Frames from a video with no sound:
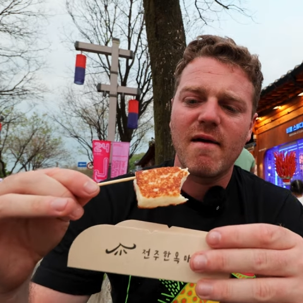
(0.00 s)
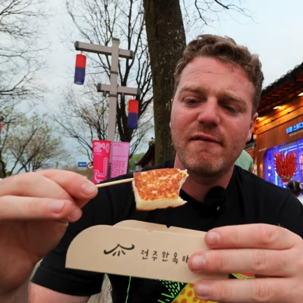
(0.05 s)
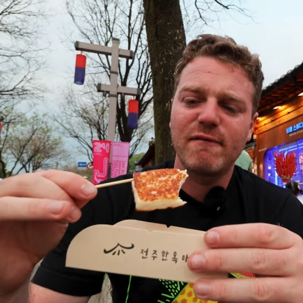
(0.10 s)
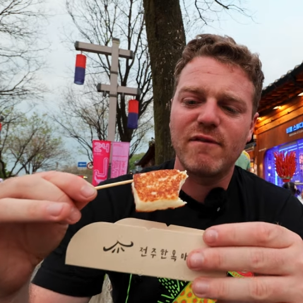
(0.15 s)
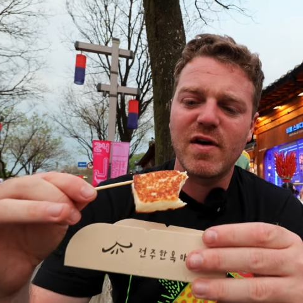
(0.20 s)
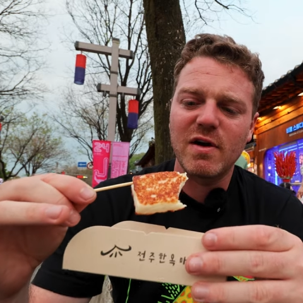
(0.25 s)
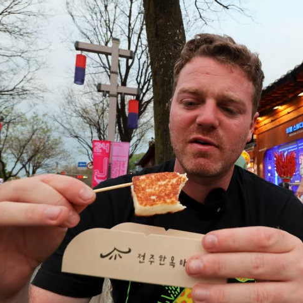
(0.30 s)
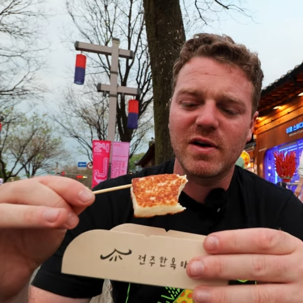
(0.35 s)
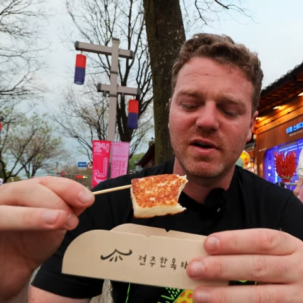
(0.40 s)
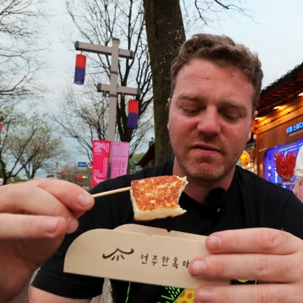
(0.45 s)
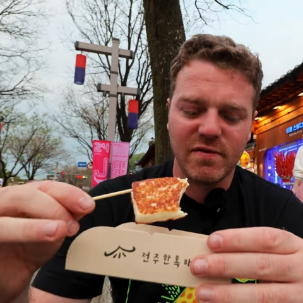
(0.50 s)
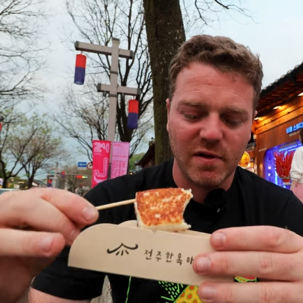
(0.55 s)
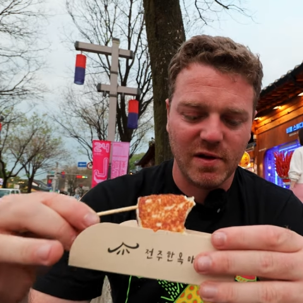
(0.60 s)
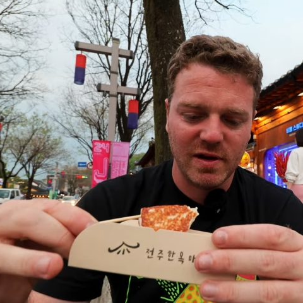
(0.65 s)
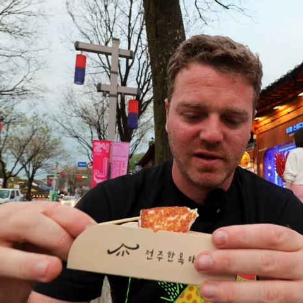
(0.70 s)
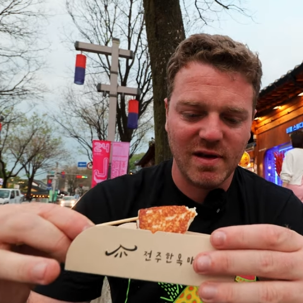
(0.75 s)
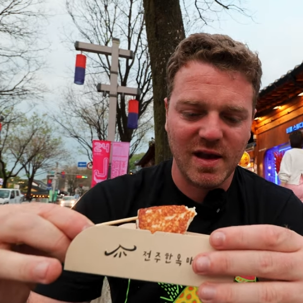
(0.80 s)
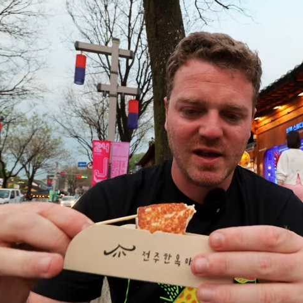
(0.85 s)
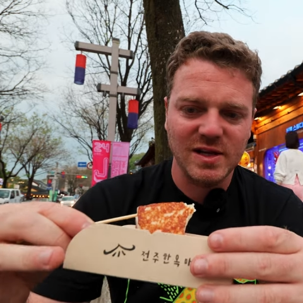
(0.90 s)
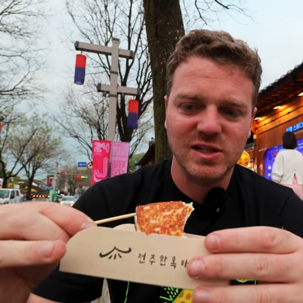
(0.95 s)
Very,
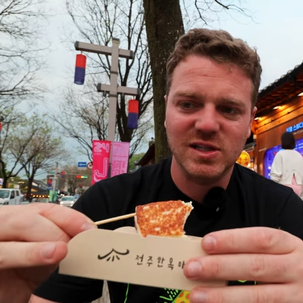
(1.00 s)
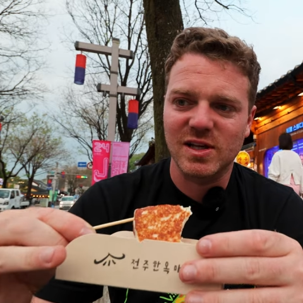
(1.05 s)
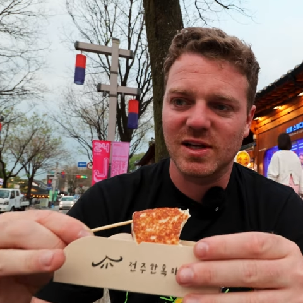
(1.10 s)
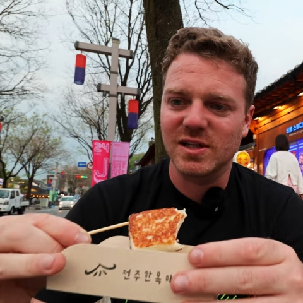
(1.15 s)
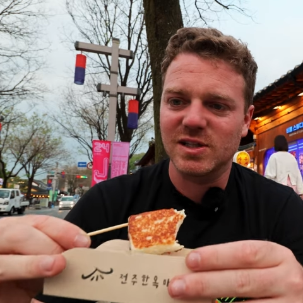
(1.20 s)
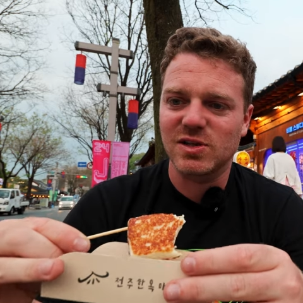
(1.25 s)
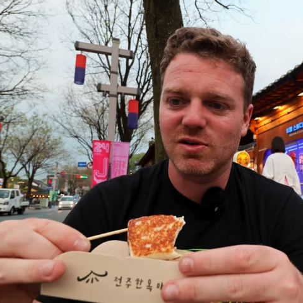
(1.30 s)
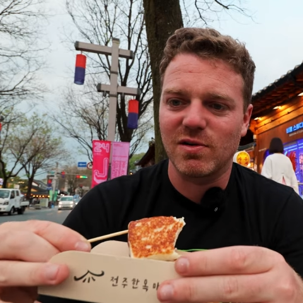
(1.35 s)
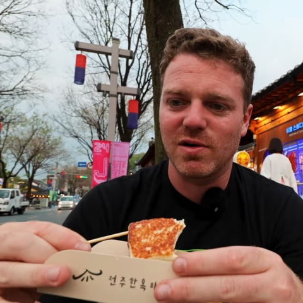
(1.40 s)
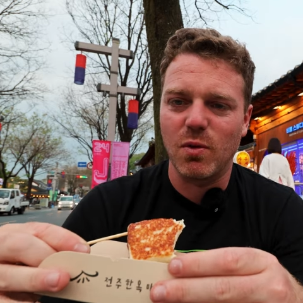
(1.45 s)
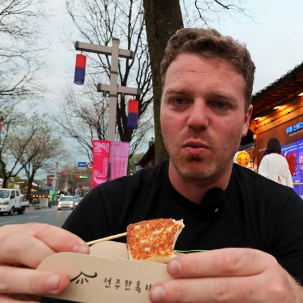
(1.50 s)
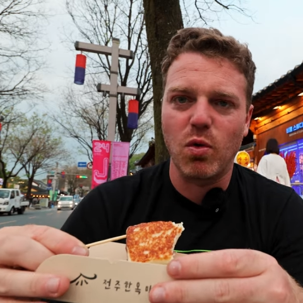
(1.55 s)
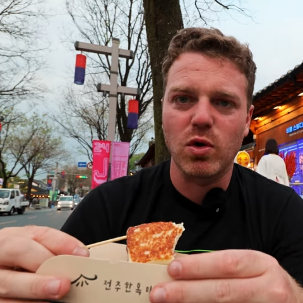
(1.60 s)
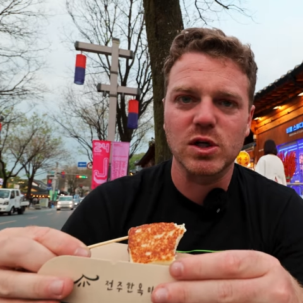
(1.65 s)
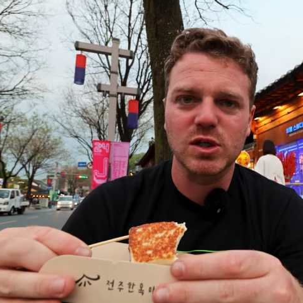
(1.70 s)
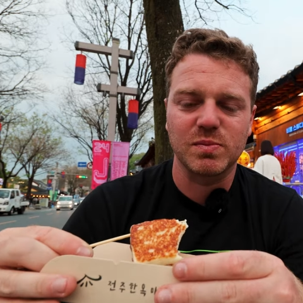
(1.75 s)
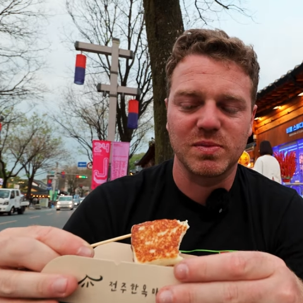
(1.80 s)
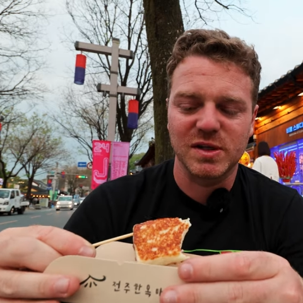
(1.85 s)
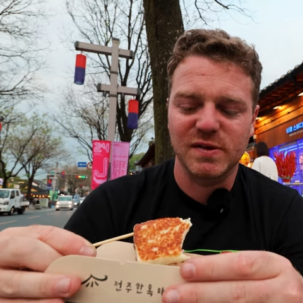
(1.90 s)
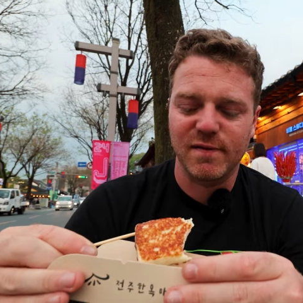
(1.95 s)
very tasty. Sorry, a
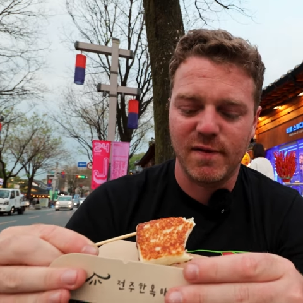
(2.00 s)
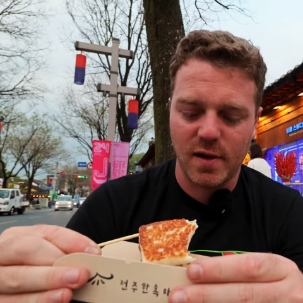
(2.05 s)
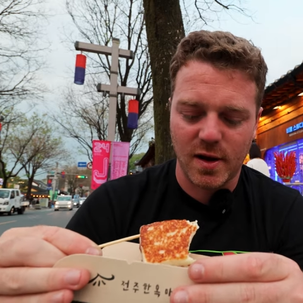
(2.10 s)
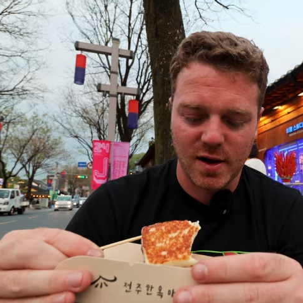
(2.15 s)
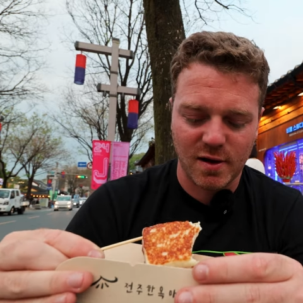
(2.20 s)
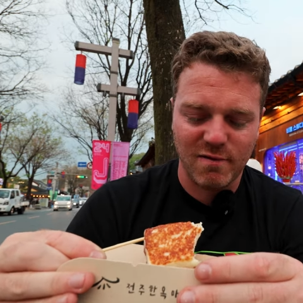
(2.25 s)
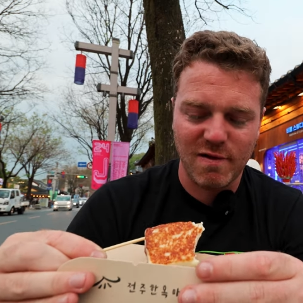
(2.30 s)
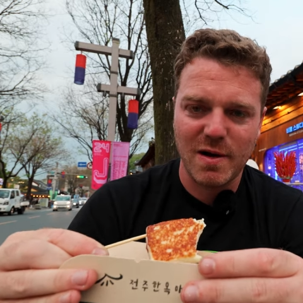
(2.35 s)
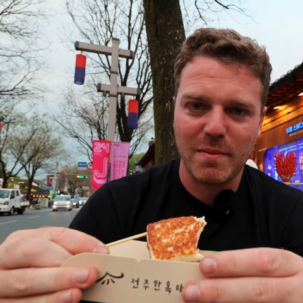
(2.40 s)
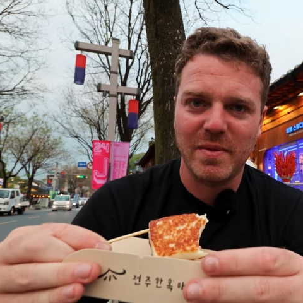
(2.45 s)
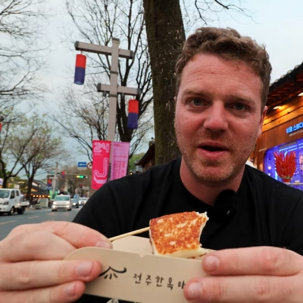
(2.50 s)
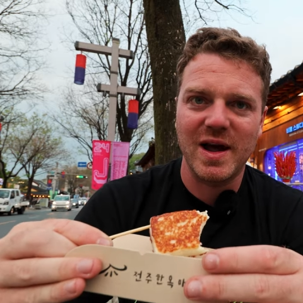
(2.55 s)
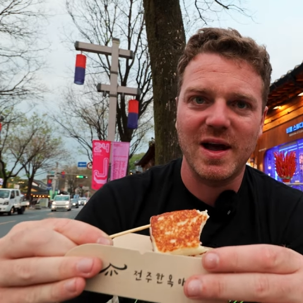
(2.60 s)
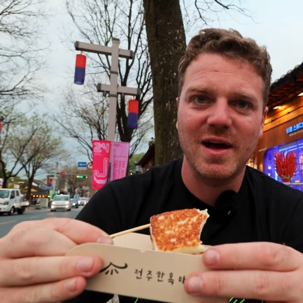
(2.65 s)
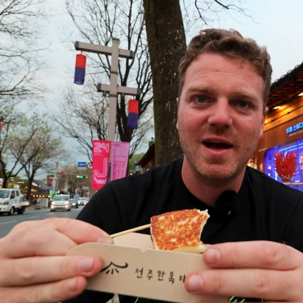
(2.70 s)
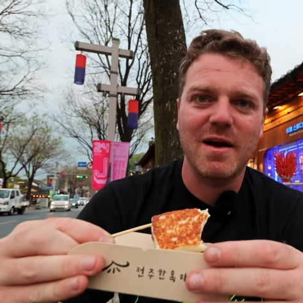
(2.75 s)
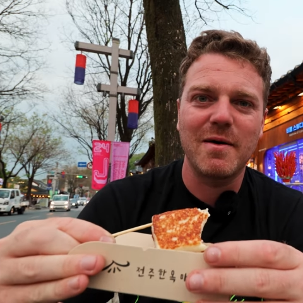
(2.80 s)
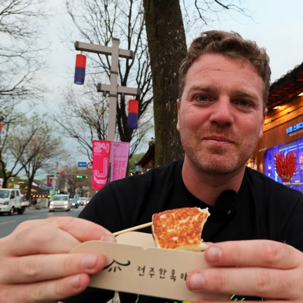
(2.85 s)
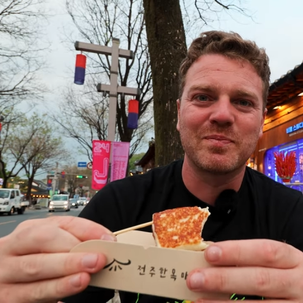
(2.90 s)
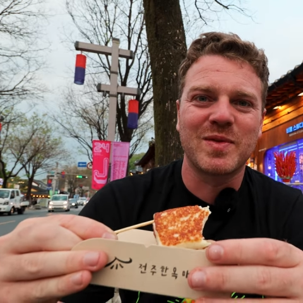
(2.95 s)
wasp is flying around
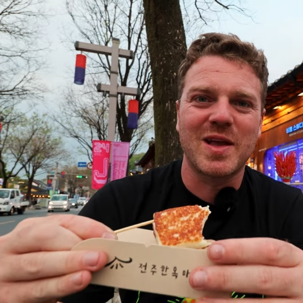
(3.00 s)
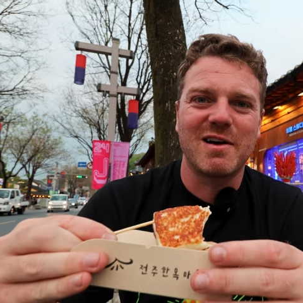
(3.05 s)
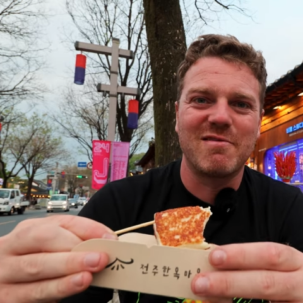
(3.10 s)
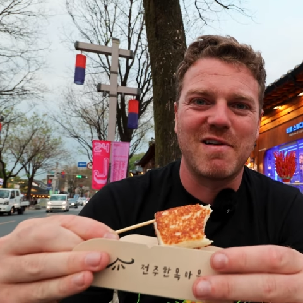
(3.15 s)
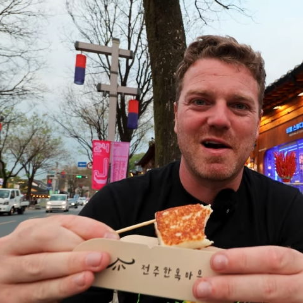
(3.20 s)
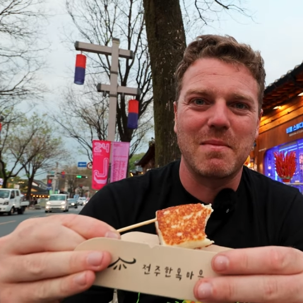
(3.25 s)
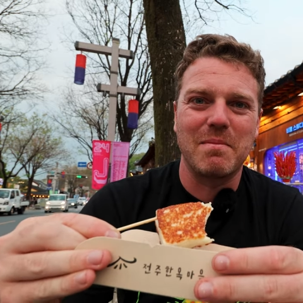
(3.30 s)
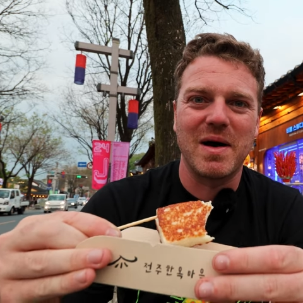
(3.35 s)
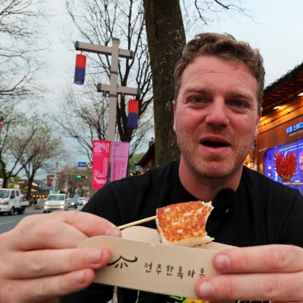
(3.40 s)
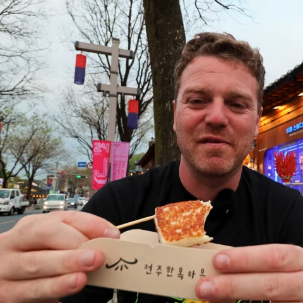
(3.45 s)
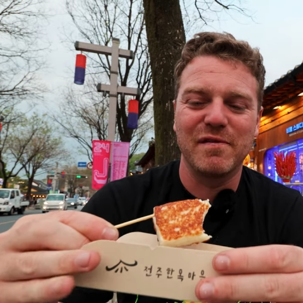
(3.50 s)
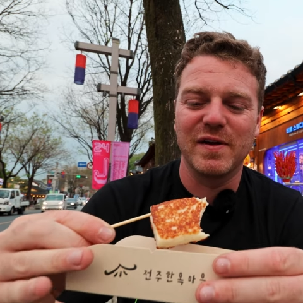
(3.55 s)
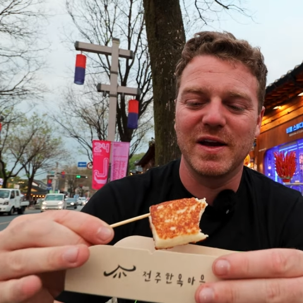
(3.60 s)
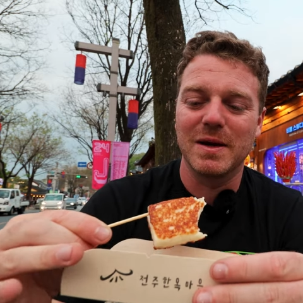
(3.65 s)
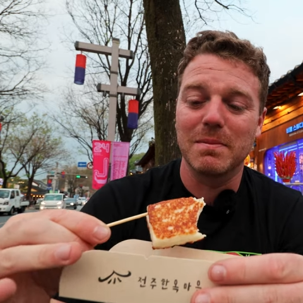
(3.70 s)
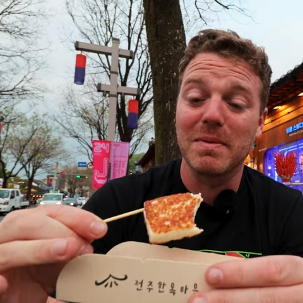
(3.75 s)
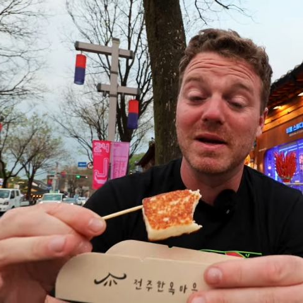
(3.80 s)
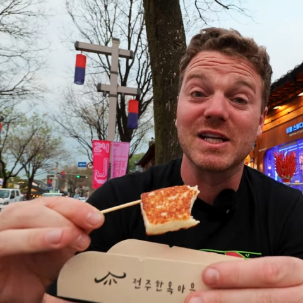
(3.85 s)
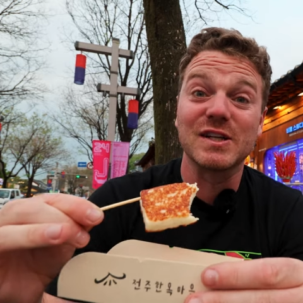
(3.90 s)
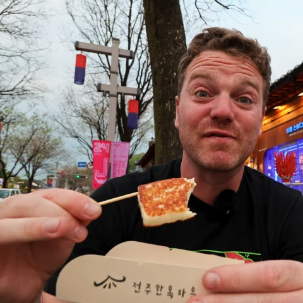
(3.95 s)
my around my
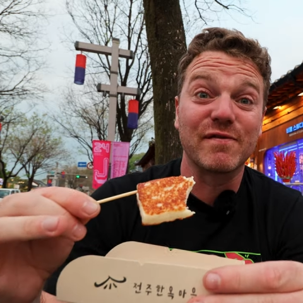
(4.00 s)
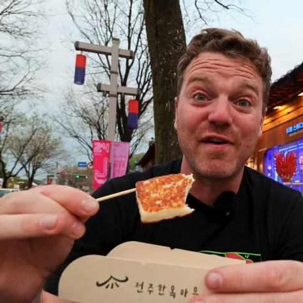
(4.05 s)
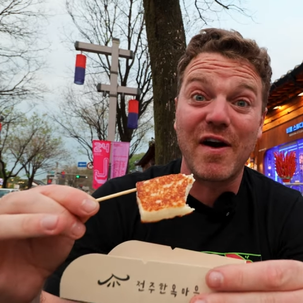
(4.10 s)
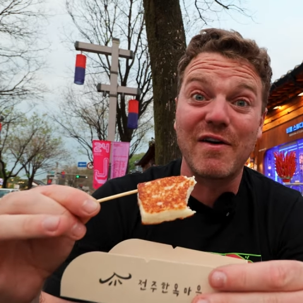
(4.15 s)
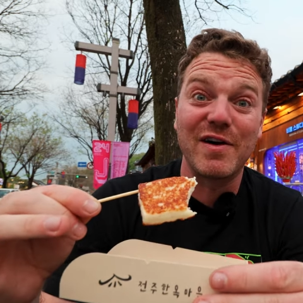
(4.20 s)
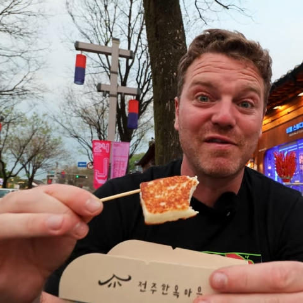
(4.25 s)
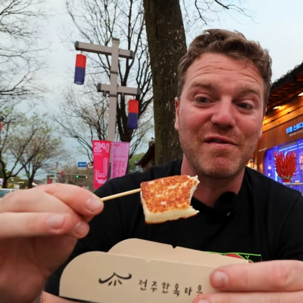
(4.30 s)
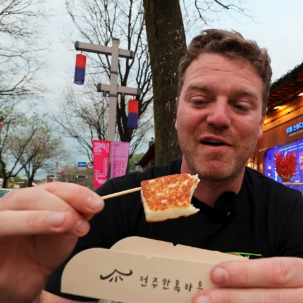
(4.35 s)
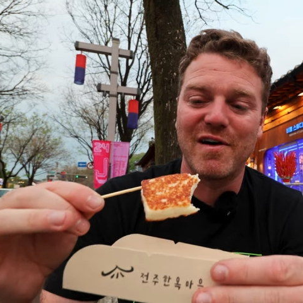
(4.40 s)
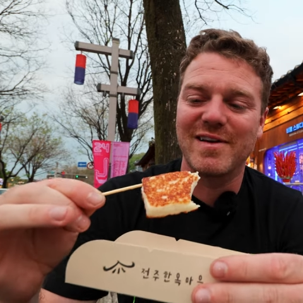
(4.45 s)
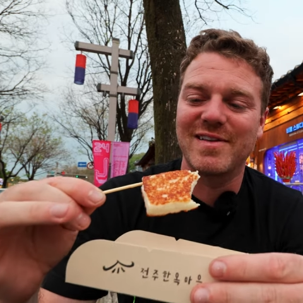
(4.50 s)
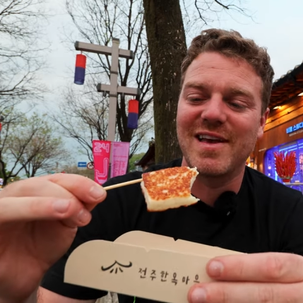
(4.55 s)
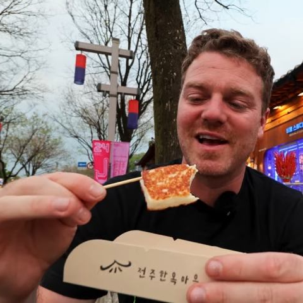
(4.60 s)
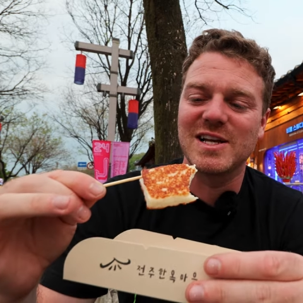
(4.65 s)
feet, but it's very, very